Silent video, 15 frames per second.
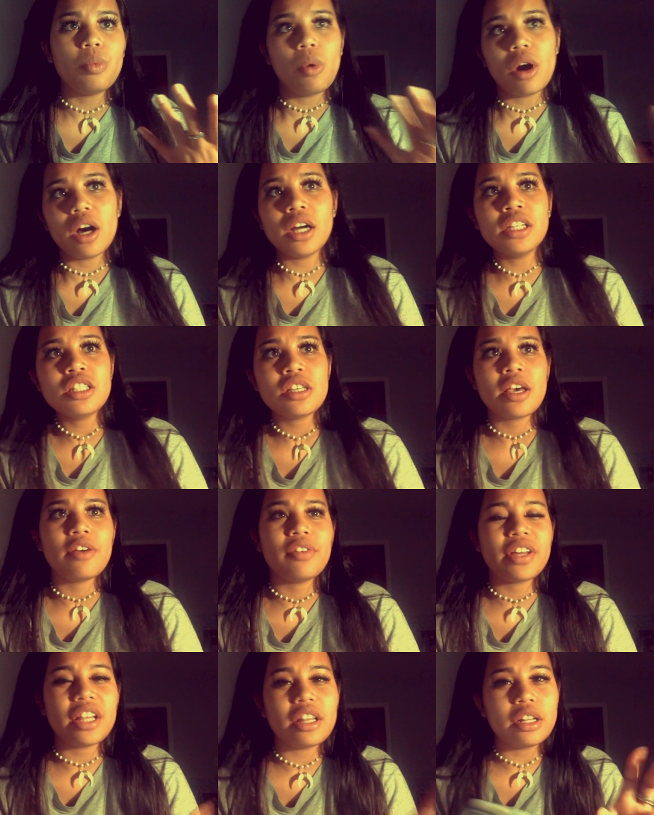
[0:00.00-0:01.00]
want to have
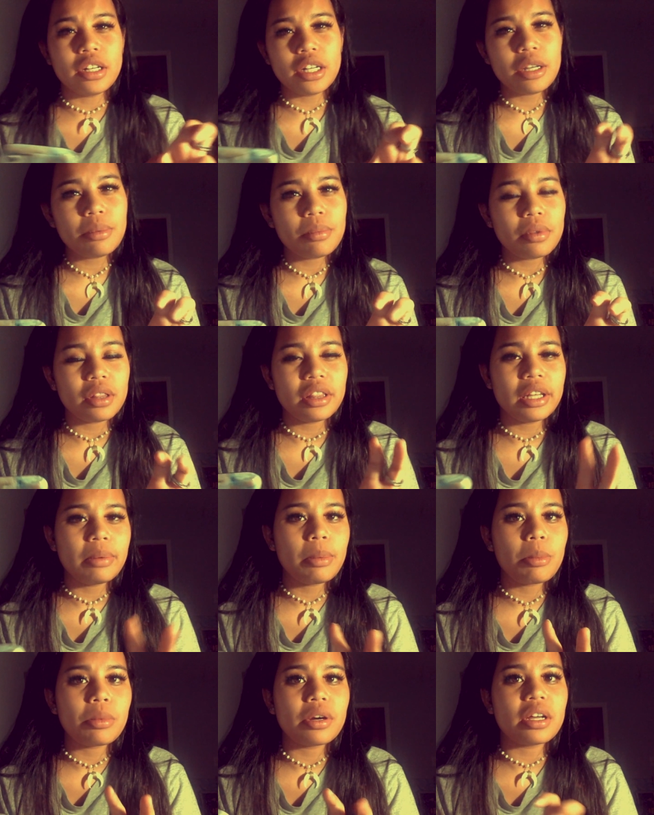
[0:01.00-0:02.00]
like a little, little
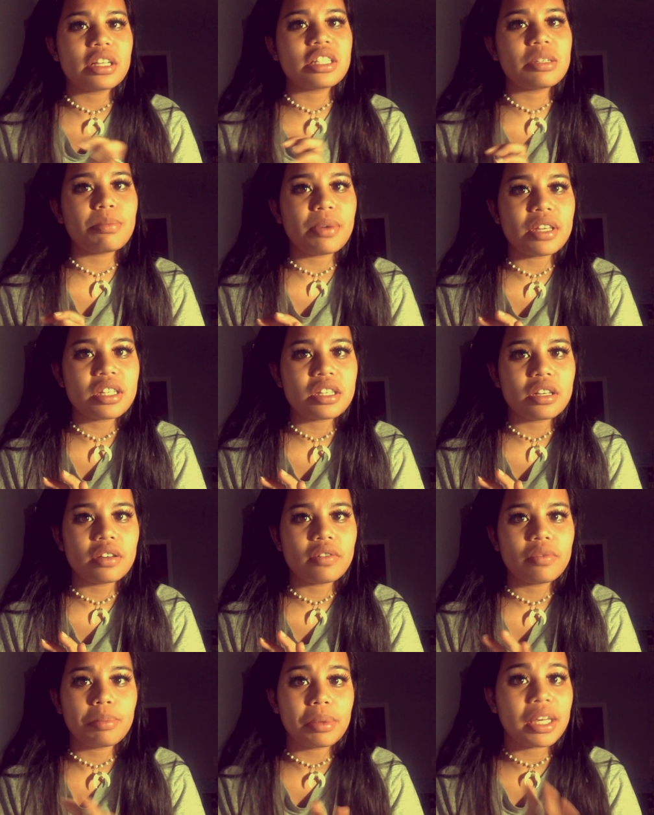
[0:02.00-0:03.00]
more expensive
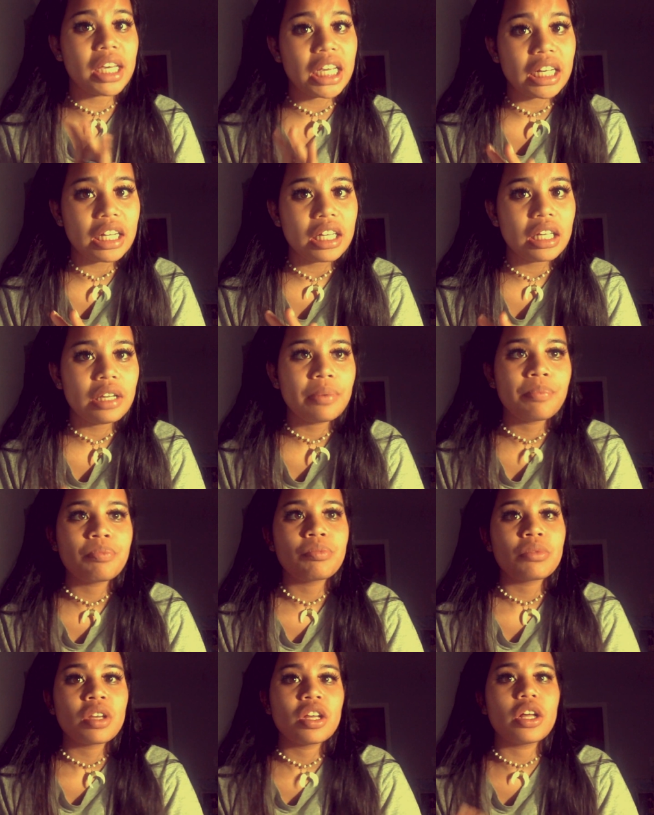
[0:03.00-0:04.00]
bikini,
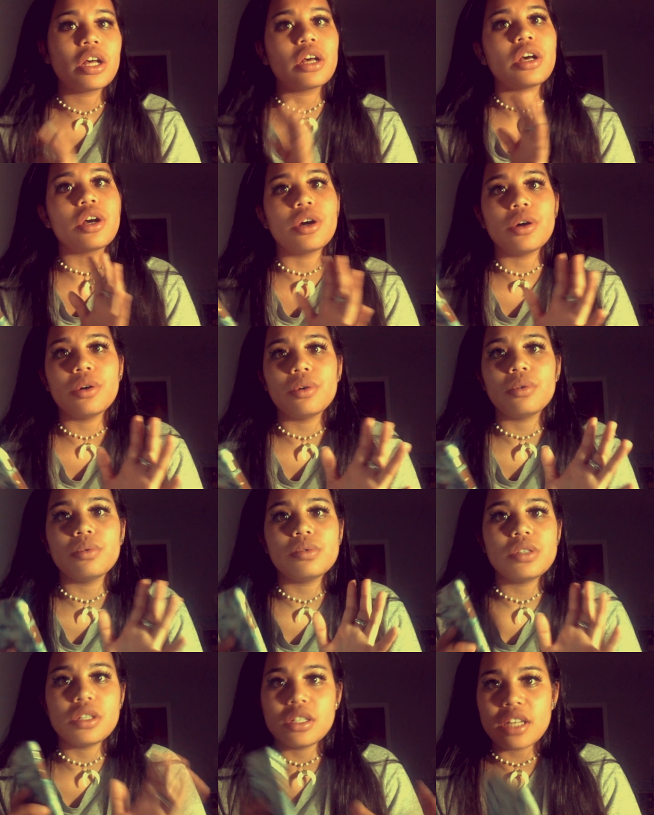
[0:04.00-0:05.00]
go
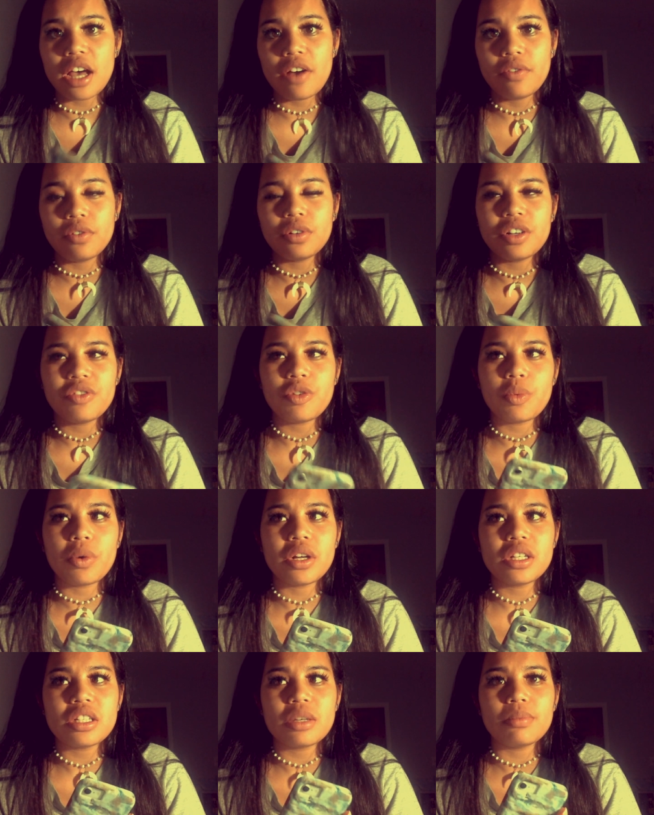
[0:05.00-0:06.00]
to Zaful. If you
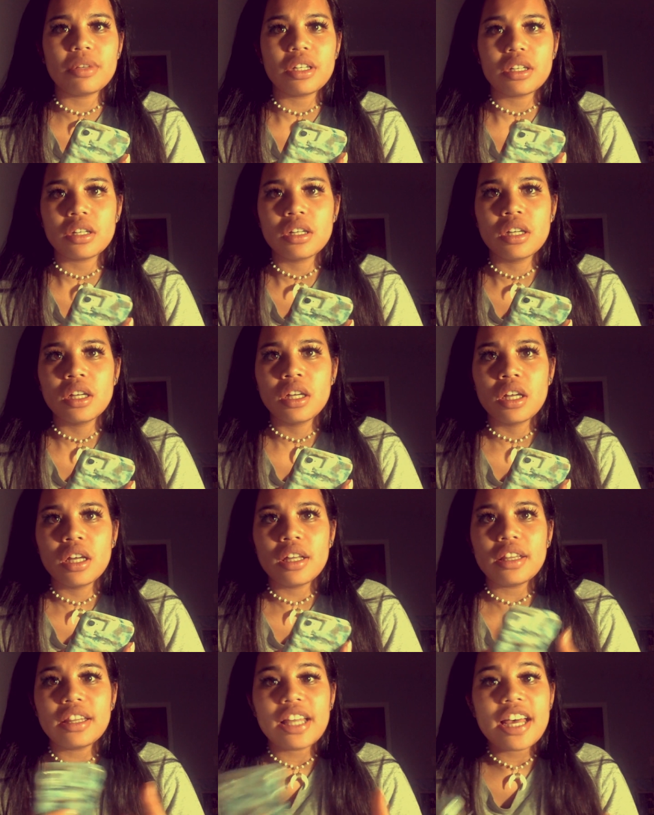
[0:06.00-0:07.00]
want something
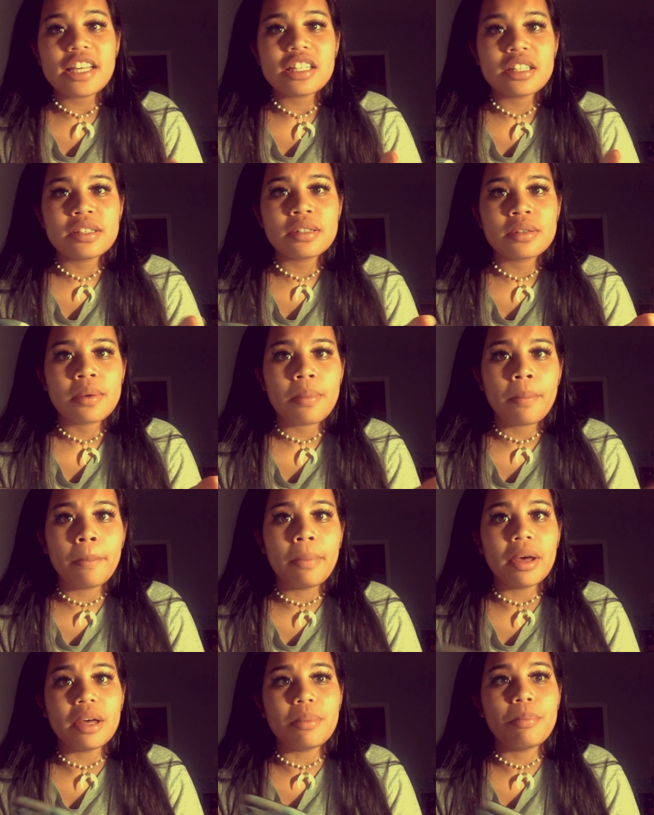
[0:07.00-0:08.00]
less
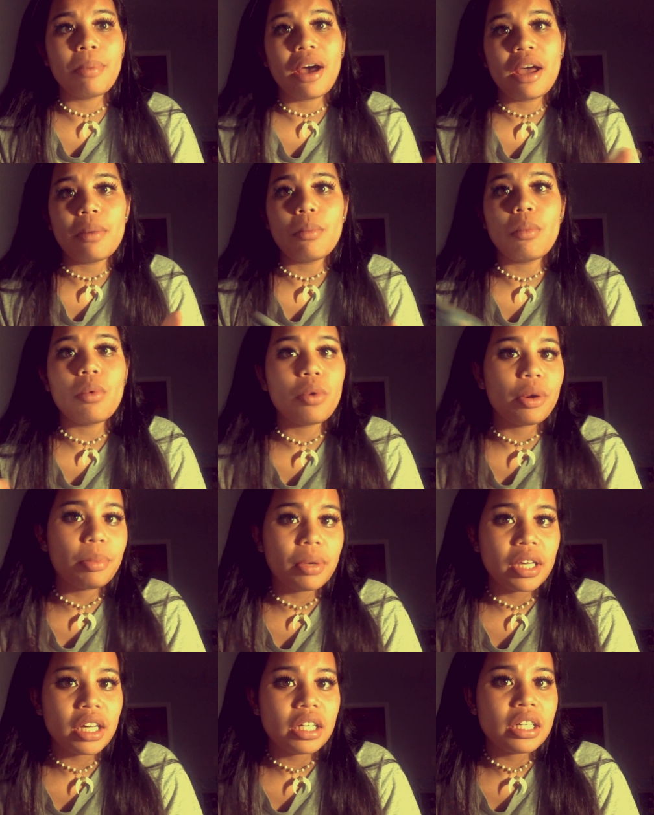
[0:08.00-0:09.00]
but buy more
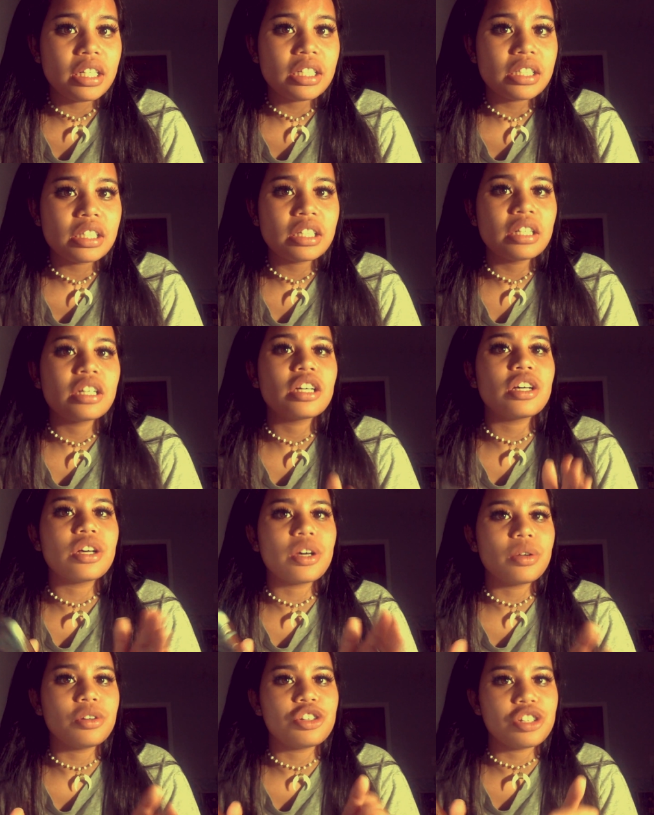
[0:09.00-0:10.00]
bikinis and
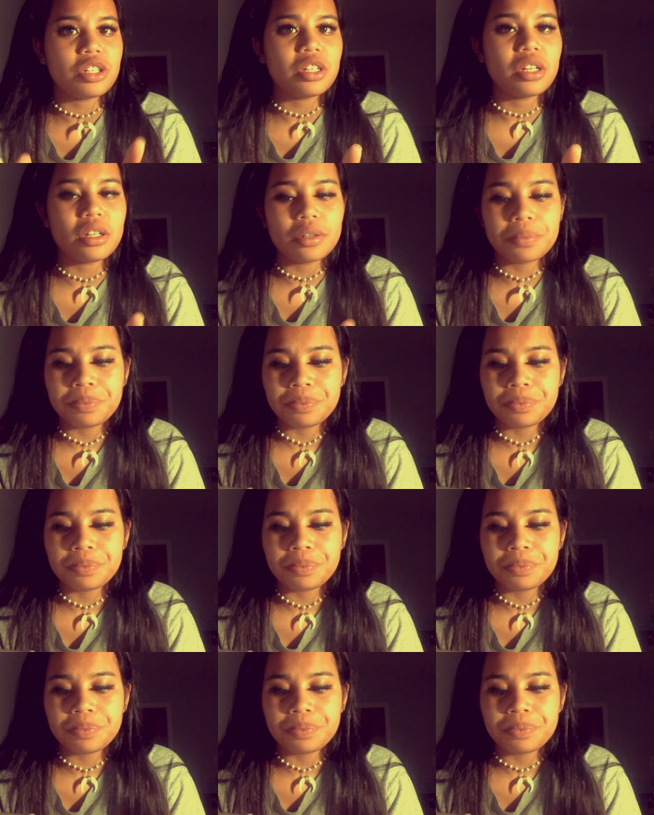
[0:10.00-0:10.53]
go to Shein.